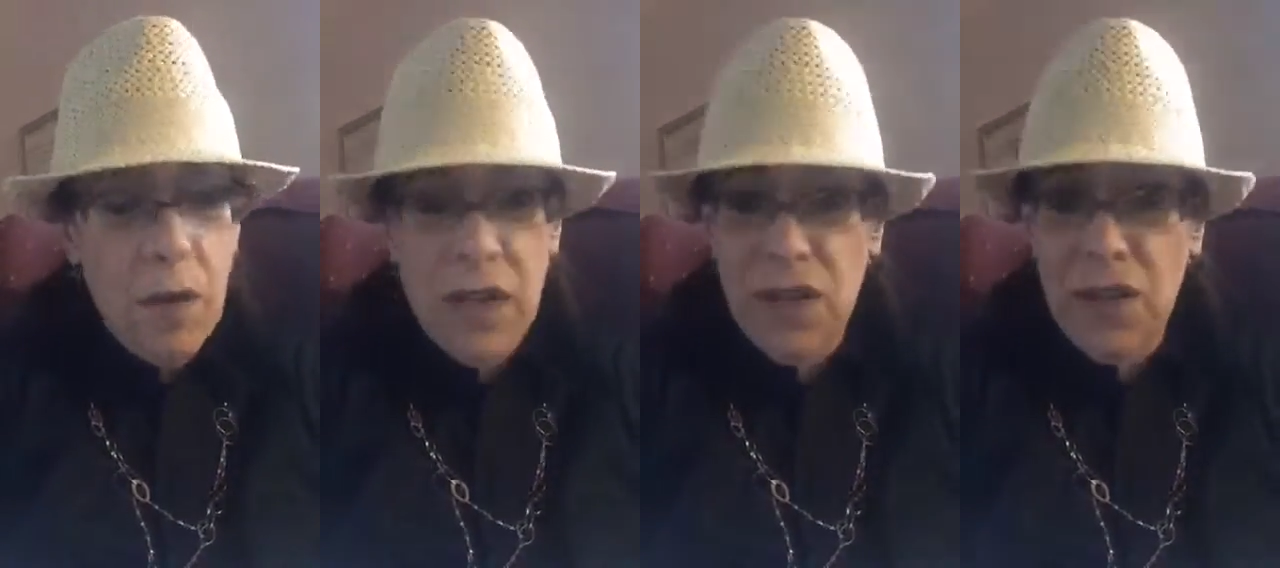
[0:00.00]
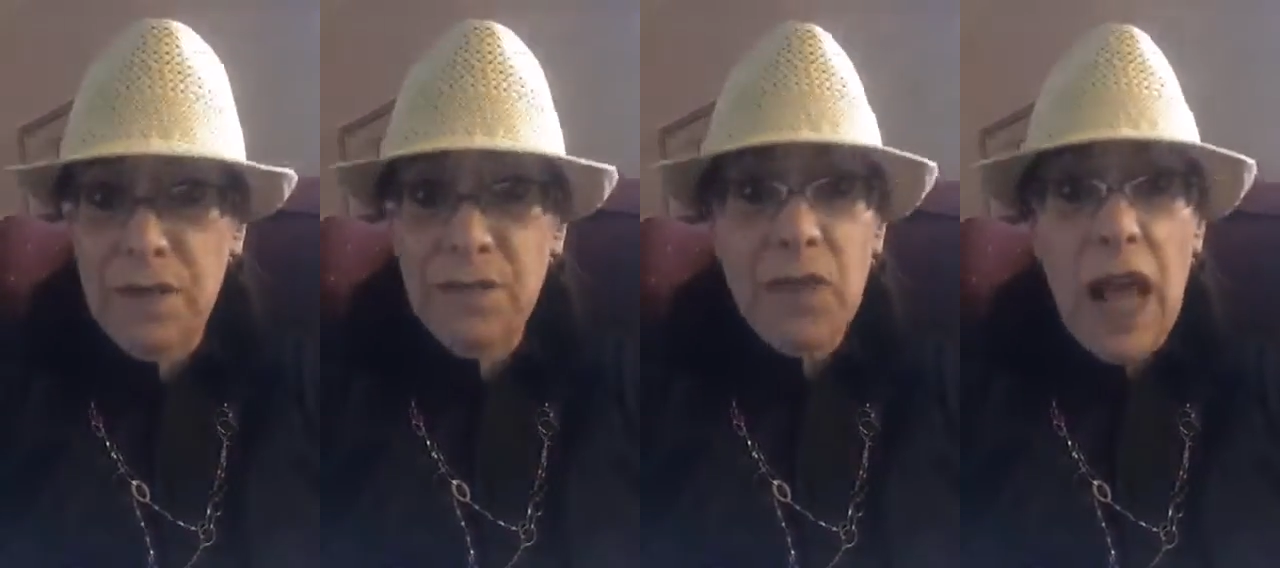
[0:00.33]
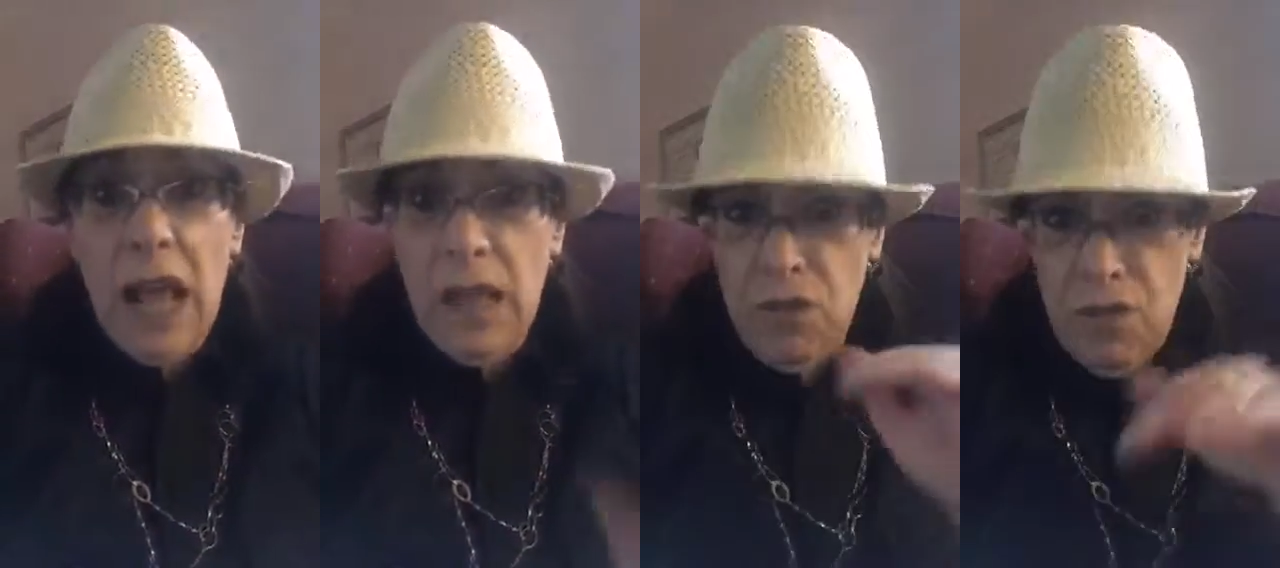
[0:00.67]
which
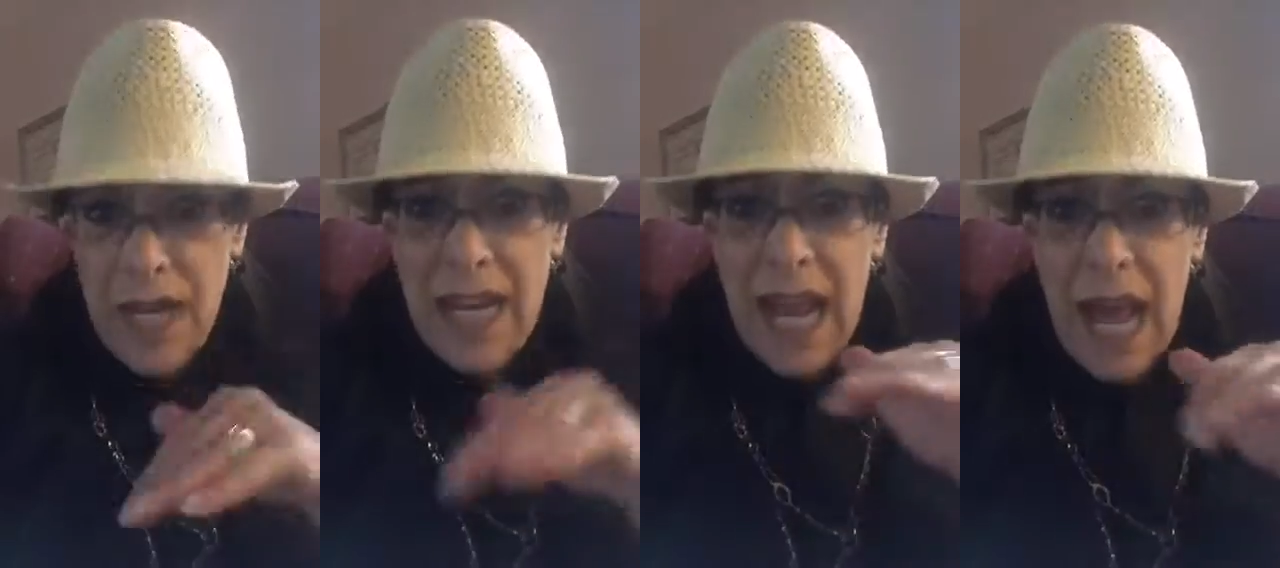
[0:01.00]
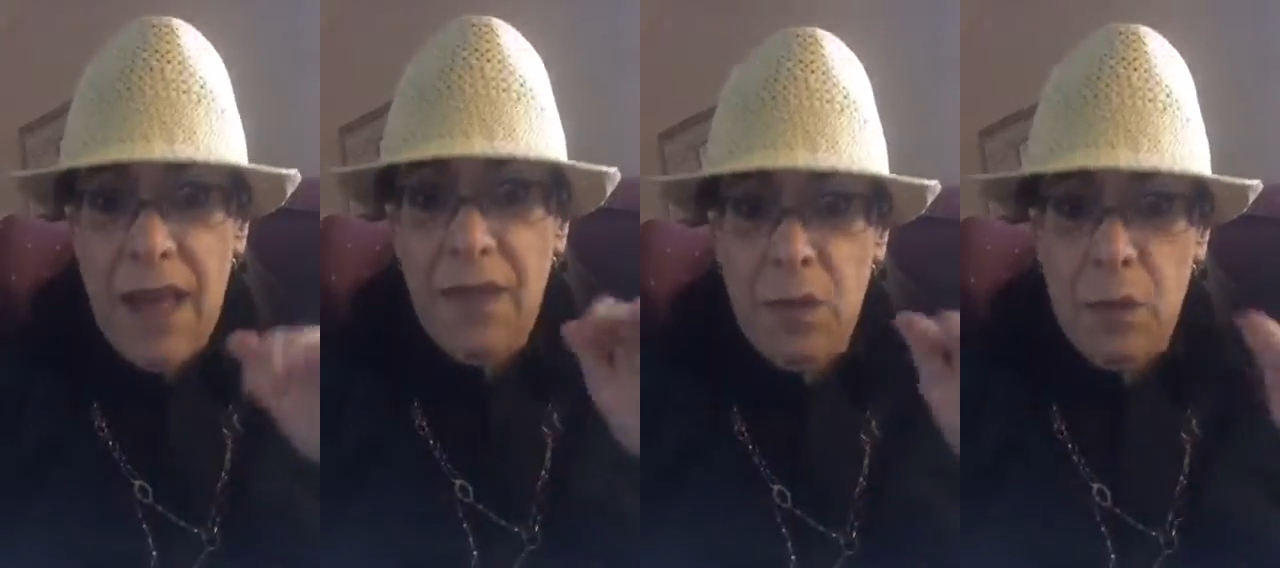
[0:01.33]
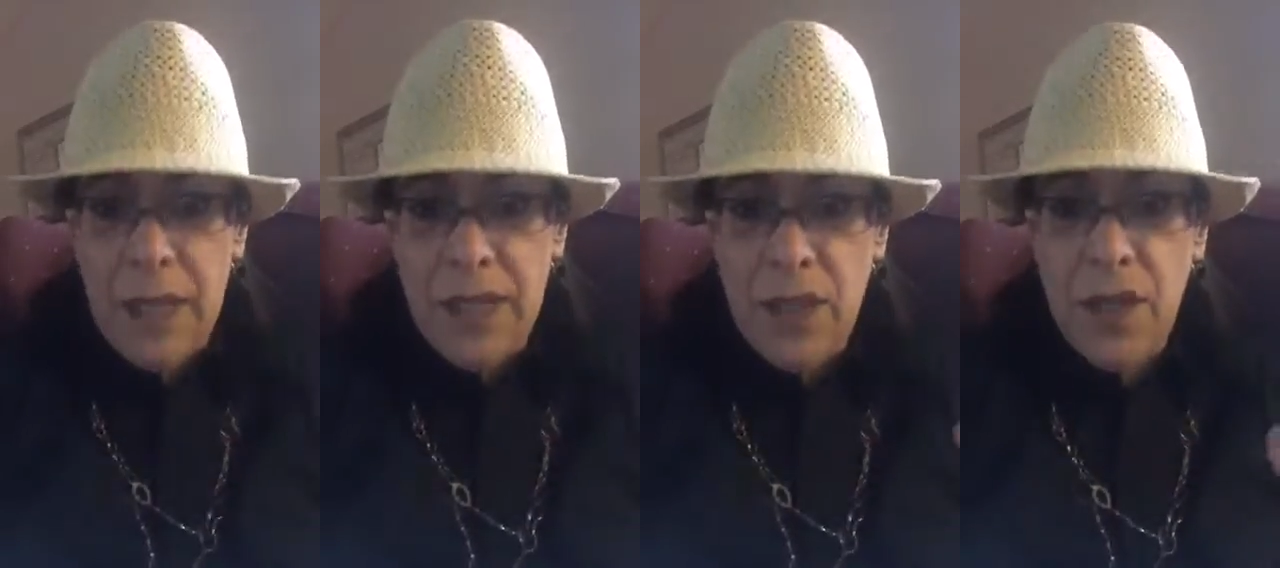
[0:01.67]
I'll drink it hot in the
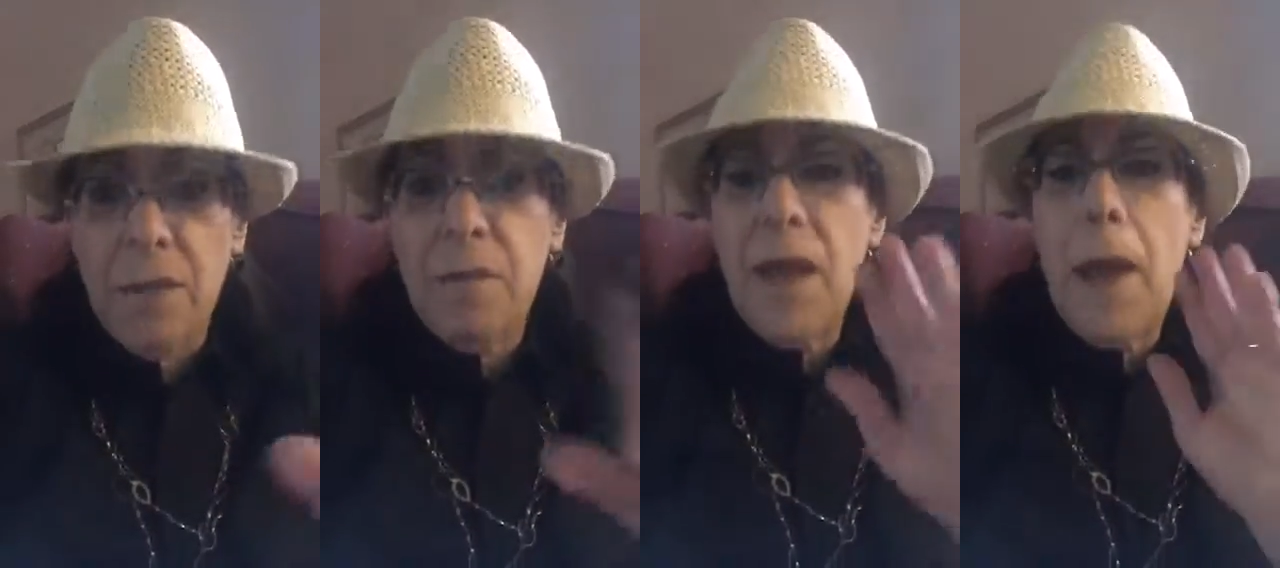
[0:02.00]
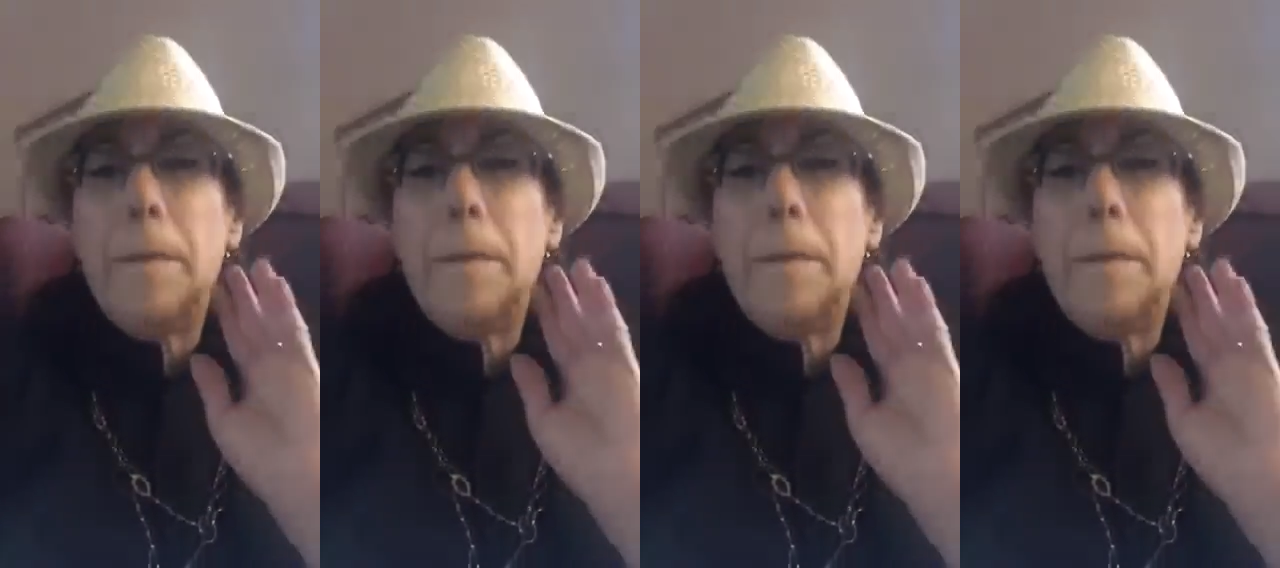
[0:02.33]
winter,